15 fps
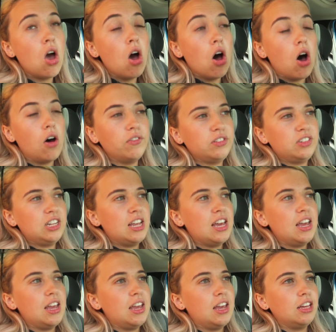
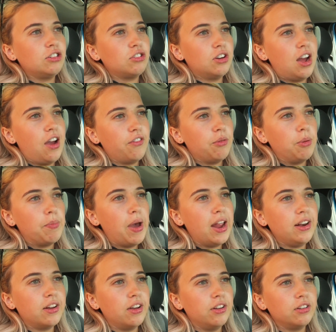obviously it's going to have to be
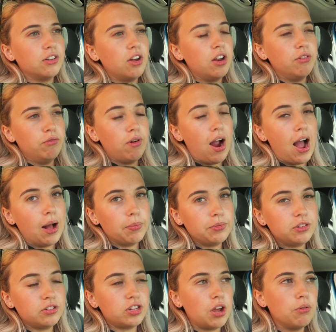painted and wrapped.
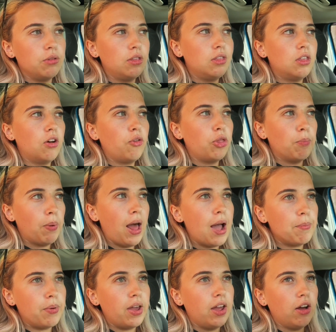So the
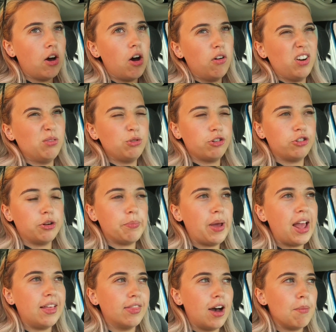black bit, I'm just going to
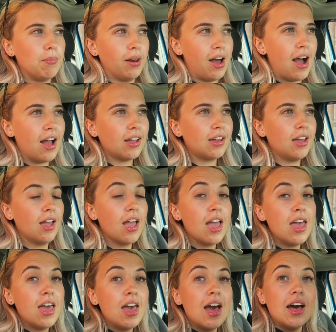paint that black,
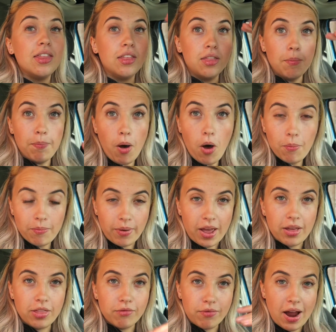and then the bottom
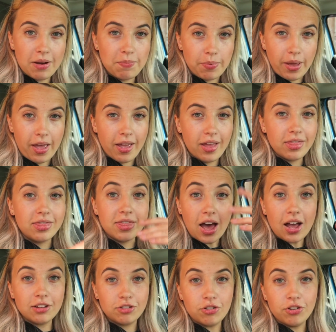bit, the red bit,
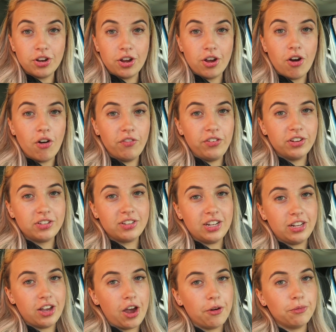that's going to obviously
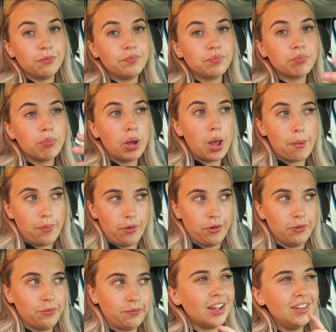go purple.
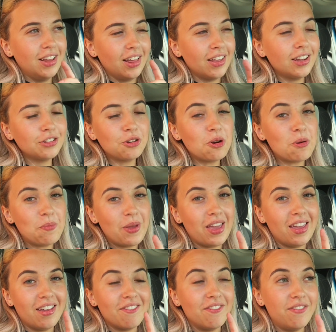Now that's going to
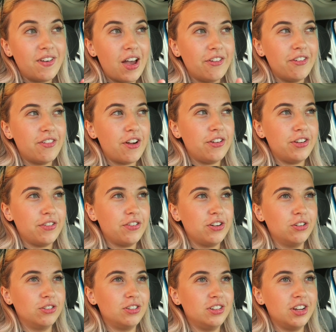be very
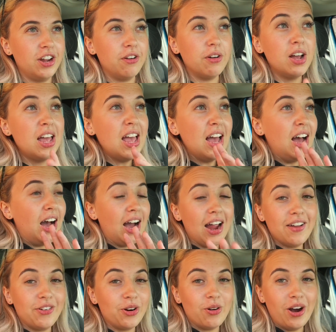difficult to do. I
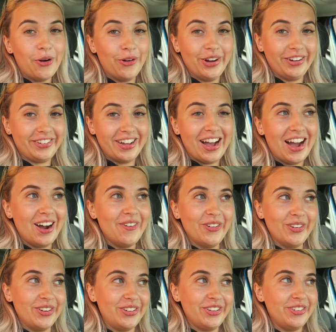haven't quite worked out how we're
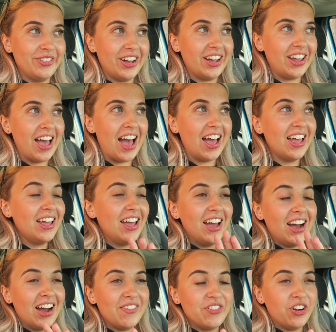going to do that yet.
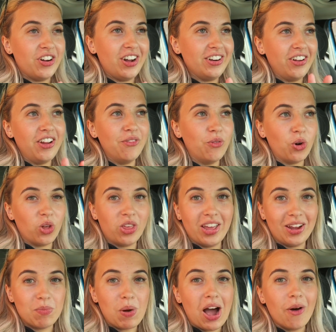I don't even want to
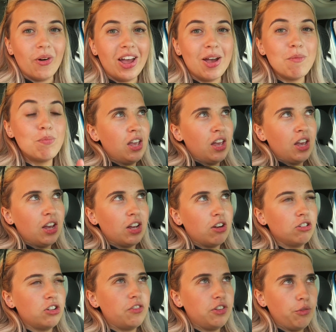think about it,
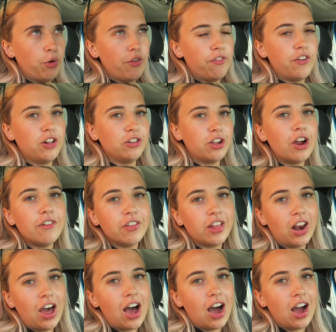because obviously we've filled over the
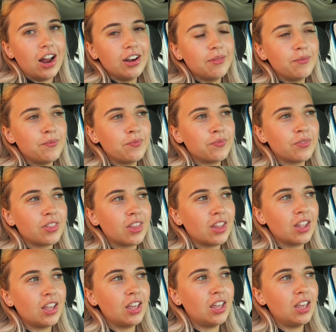line.
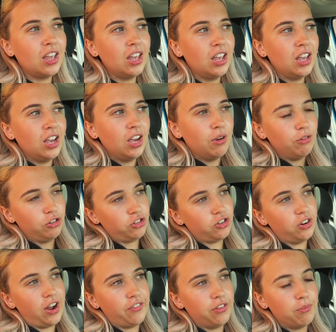We're just
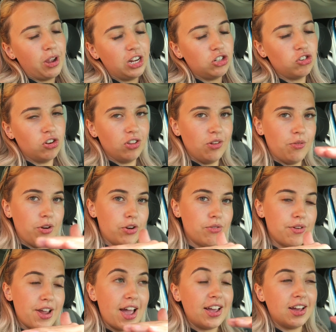going to have to make sure that we
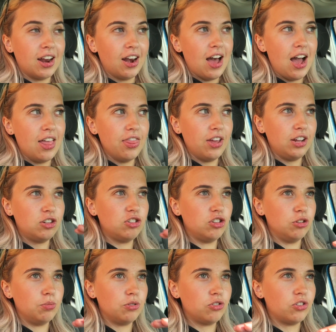create a line that is
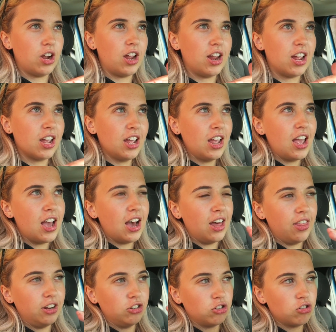super straight, and
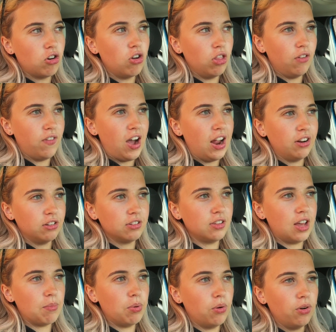then just cut the vinyl to
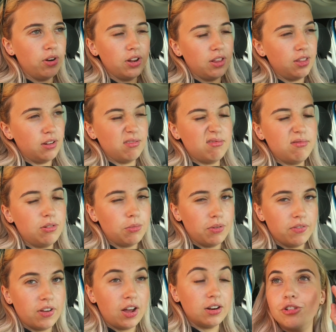that point, and then it'll be
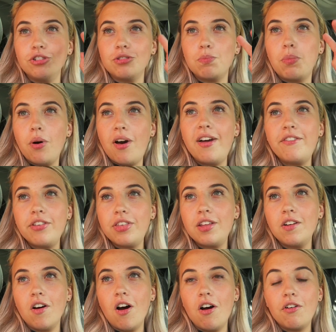fine. just put everything
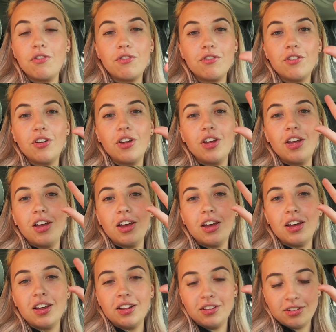off
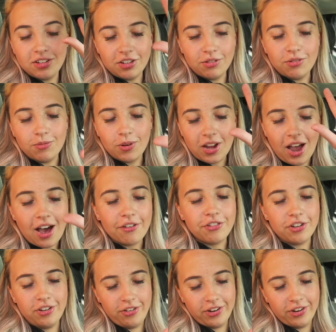until we have to do